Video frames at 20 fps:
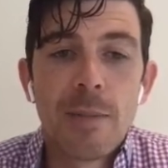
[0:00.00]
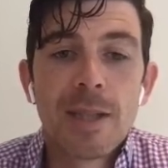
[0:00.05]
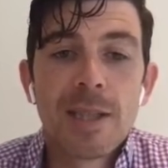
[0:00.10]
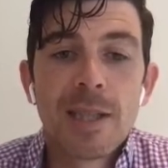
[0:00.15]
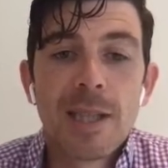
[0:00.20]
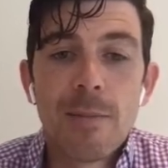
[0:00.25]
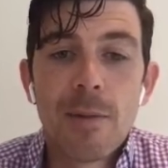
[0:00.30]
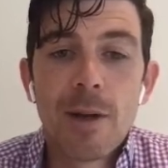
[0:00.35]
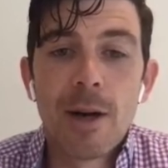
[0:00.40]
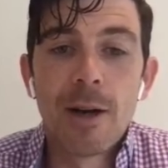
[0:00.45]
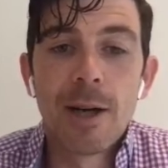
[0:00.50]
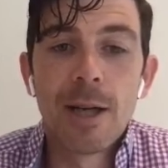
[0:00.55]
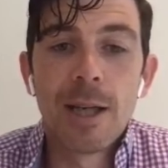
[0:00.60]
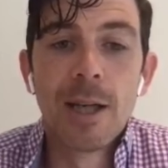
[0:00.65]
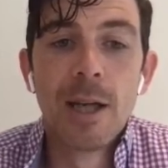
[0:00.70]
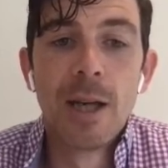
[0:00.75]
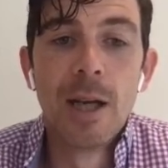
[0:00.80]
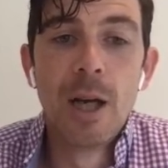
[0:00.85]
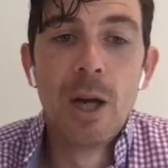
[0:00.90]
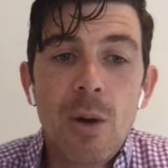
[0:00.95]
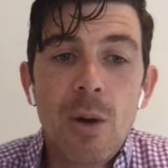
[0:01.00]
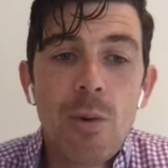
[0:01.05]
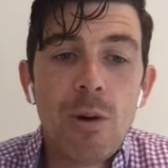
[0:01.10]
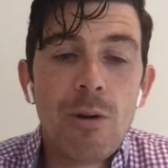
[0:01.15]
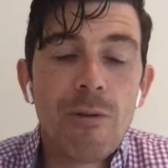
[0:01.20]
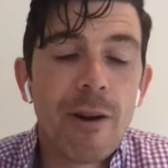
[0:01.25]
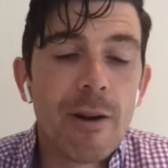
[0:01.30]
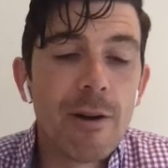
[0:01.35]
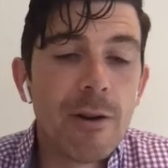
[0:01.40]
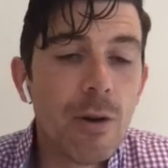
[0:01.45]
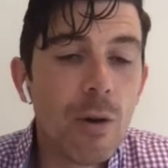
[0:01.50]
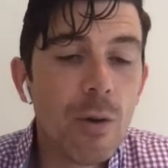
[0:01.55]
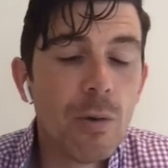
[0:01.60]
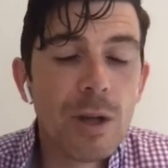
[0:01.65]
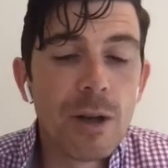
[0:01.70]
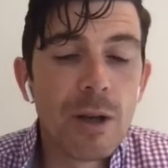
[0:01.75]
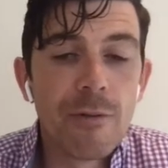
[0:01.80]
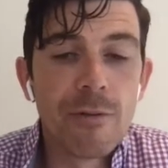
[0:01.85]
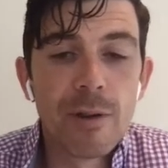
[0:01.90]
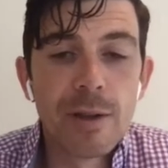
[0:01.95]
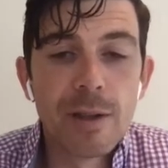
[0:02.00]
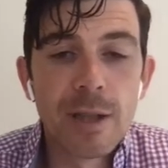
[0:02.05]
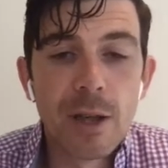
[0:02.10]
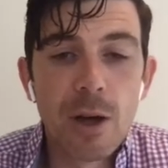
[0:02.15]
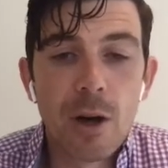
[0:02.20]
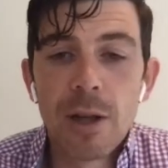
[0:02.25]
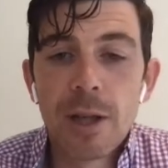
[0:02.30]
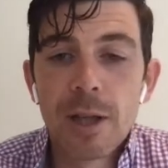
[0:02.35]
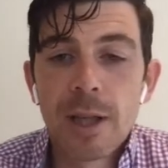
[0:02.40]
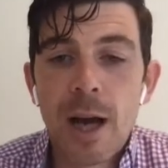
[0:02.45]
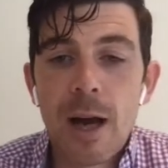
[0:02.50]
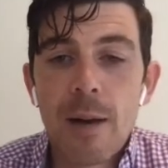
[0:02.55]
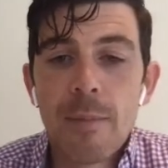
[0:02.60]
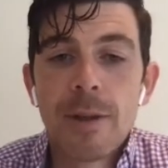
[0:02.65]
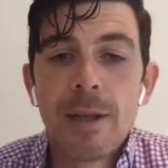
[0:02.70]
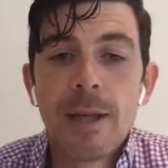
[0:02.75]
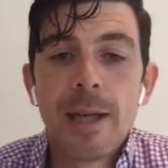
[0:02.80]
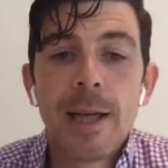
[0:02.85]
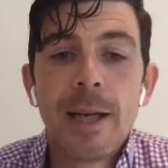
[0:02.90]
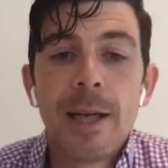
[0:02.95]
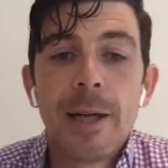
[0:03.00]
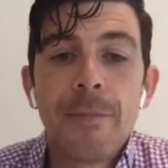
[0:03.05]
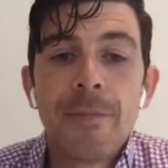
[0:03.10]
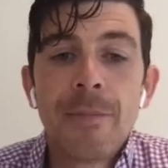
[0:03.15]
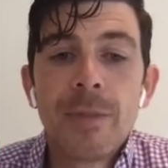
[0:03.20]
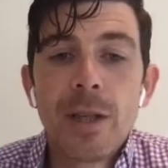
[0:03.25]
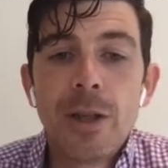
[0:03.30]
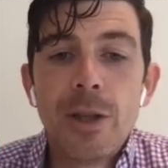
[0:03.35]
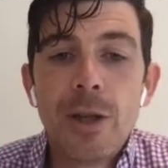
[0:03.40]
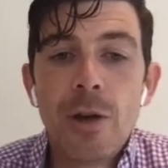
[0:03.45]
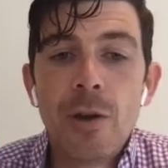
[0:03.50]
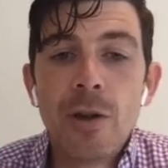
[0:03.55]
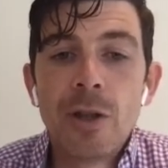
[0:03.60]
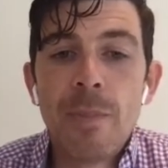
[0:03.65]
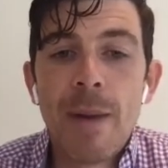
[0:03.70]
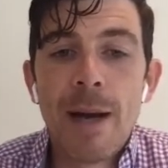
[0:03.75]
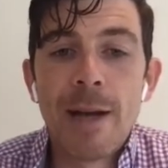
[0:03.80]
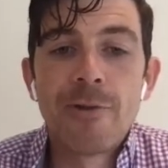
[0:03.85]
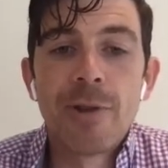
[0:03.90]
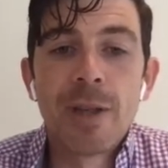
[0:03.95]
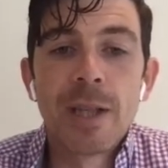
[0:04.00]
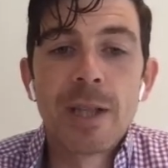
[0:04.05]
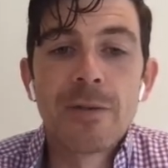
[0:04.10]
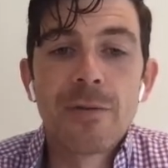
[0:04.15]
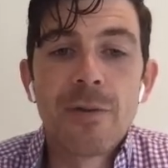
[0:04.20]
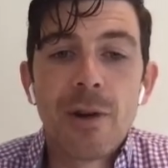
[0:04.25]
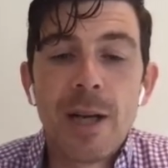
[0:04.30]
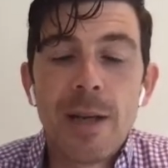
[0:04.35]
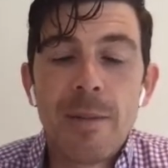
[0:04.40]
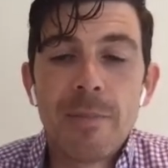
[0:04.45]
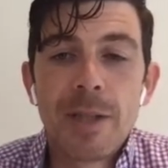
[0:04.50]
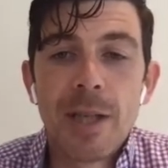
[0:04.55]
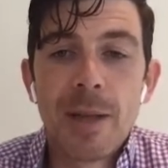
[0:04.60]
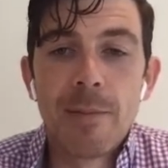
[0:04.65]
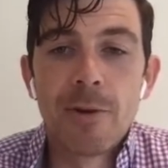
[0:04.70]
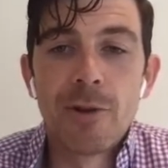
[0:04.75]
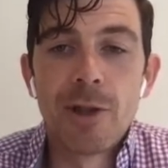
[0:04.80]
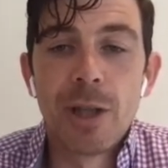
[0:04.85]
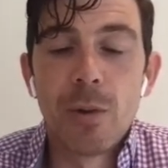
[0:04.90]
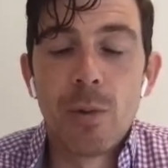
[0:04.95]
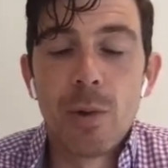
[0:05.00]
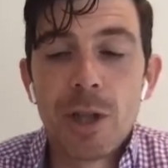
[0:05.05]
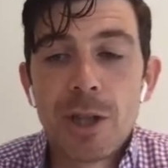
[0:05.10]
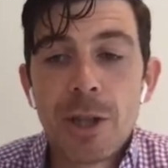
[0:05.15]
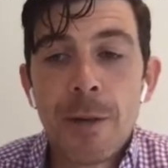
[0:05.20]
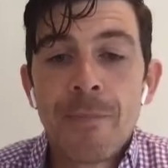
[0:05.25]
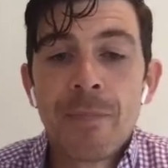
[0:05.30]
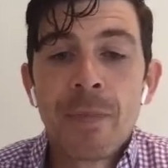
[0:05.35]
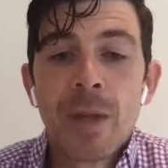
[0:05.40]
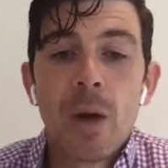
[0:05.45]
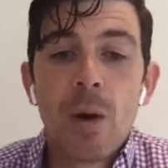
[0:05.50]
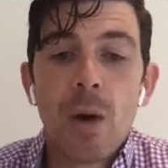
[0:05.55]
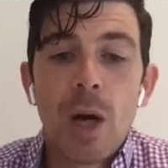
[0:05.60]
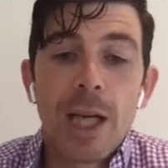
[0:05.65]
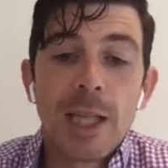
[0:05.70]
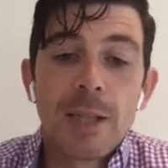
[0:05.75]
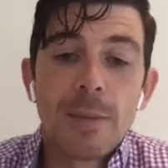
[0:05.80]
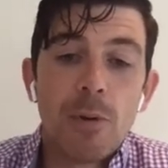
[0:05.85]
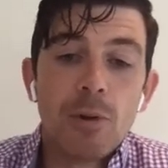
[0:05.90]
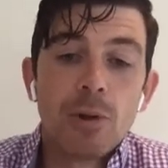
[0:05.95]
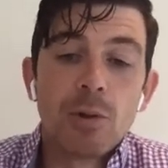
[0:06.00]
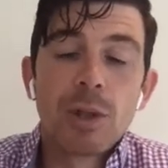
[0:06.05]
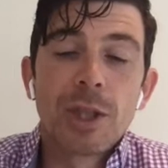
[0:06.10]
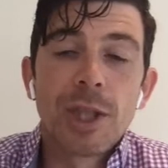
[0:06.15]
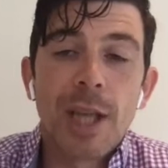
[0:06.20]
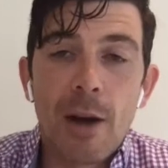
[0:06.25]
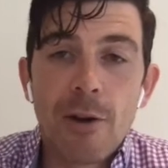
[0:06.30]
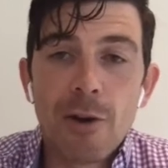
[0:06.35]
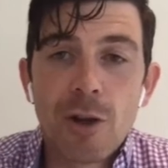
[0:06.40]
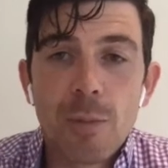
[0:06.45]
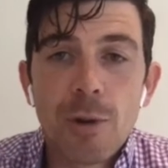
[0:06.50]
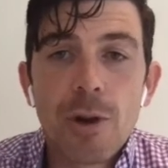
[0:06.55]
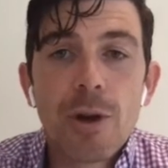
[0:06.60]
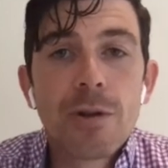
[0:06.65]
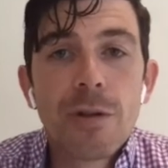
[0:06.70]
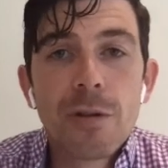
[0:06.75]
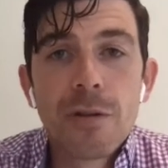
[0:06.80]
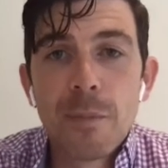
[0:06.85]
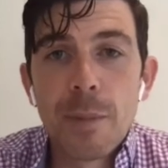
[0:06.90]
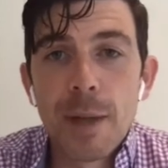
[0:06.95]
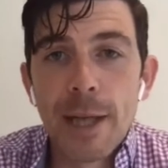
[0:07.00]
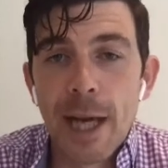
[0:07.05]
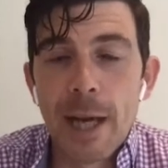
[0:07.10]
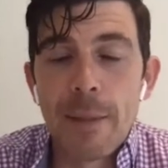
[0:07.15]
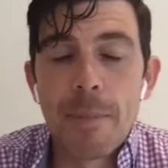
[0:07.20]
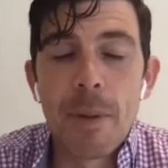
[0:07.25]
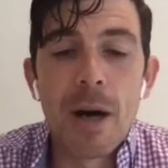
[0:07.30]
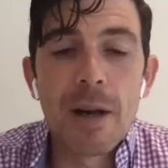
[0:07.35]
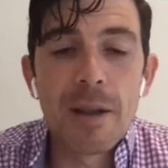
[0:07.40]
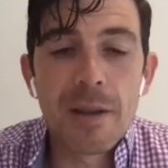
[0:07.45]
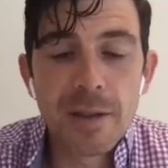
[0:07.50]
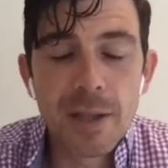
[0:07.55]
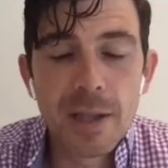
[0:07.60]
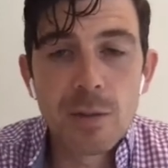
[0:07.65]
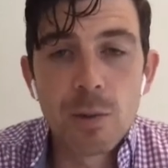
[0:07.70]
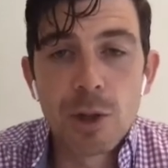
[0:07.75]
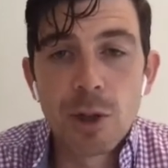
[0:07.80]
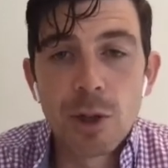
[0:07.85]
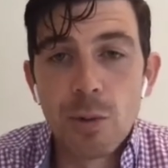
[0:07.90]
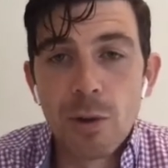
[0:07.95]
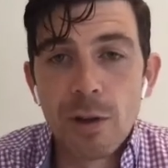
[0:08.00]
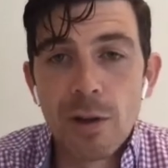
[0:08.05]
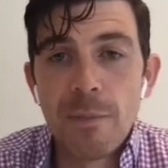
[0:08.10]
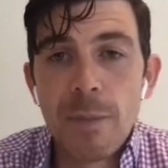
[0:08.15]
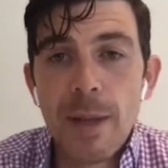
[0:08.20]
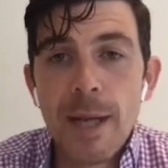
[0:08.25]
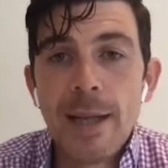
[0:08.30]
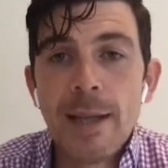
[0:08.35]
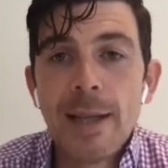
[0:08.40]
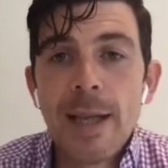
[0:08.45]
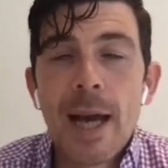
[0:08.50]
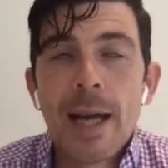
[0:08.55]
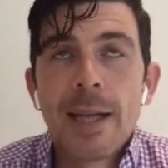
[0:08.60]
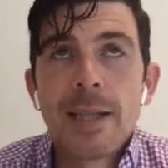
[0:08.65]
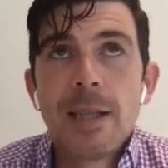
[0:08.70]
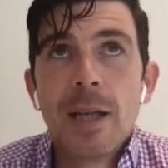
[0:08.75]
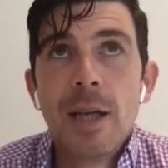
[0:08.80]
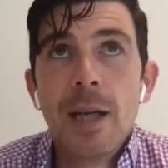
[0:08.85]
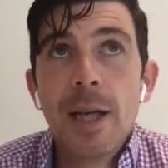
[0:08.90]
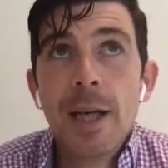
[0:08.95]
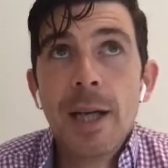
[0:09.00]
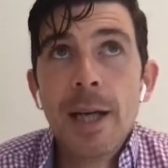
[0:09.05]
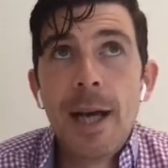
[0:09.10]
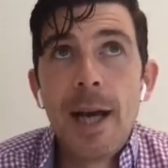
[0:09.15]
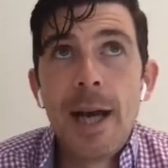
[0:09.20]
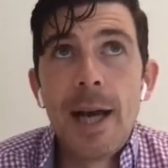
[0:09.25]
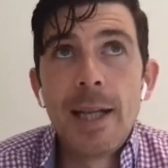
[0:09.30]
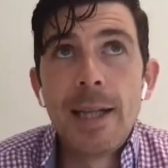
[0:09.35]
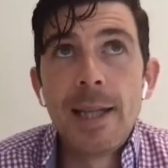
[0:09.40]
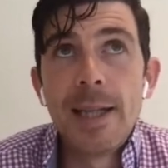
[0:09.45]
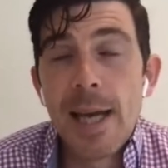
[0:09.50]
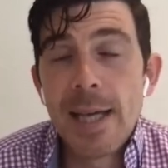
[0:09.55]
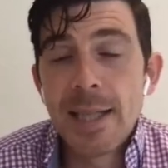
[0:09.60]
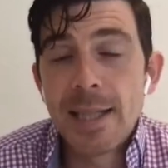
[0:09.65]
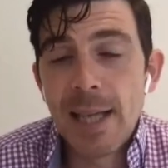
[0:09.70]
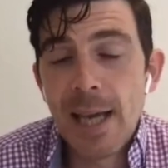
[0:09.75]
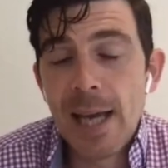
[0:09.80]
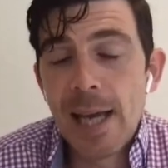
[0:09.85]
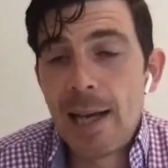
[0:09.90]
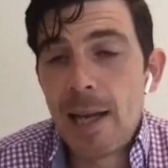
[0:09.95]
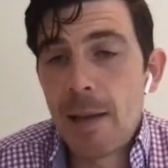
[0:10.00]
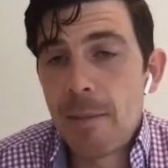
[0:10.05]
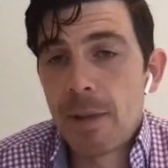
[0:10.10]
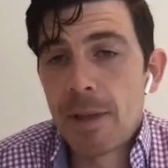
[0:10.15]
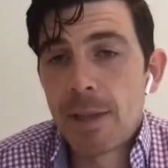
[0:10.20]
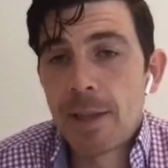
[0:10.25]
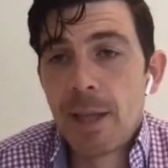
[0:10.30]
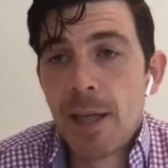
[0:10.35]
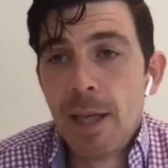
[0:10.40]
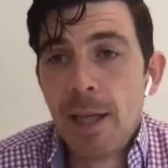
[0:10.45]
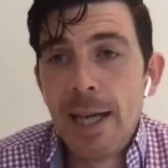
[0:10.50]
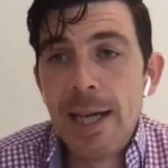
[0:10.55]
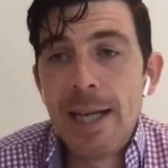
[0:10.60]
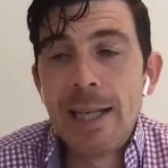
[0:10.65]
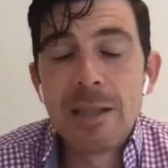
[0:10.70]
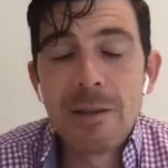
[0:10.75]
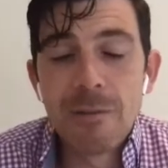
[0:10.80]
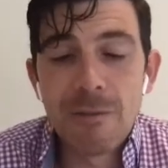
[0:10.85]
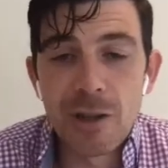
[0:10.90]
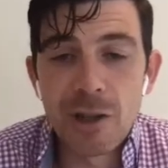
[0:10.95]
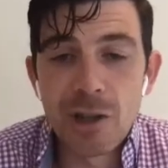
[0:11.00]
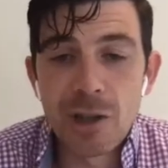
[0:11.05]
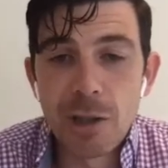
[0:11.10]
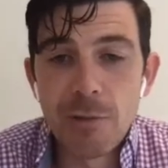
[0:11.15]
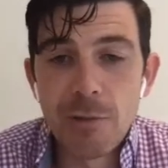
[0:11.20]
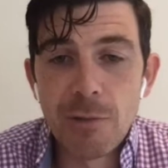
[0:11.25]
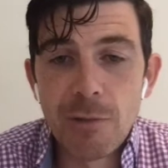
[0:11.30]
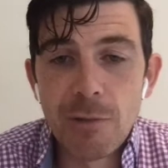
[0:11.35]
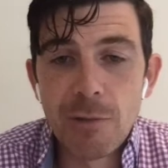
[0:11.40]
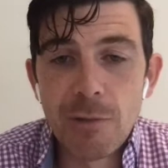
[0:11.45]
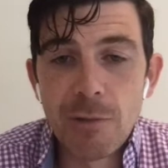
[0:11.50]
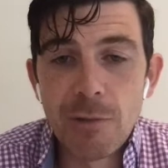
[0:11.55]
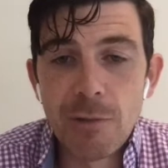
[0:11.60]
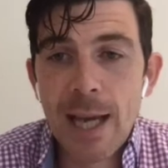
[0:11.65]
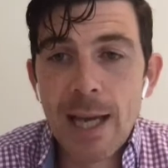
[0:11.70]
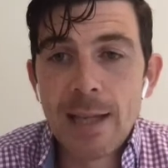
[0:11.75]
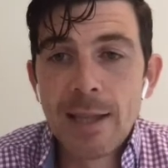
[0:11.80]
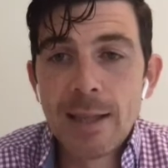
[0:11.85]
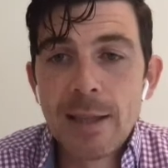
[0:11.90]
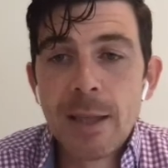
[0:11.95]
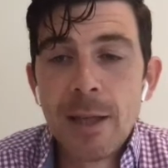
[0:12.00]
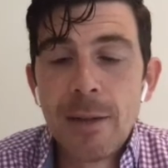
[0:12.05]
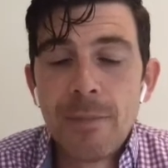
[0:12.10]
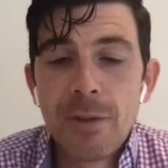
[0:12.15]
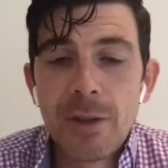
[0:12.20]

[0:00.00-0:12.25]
And similarly, we found no difference in all the commonly used metrics for limb symmetry, which I suppose was counterproductive to my hypothesis, which would have been that the ACL limb is insufficiently rehabilitated.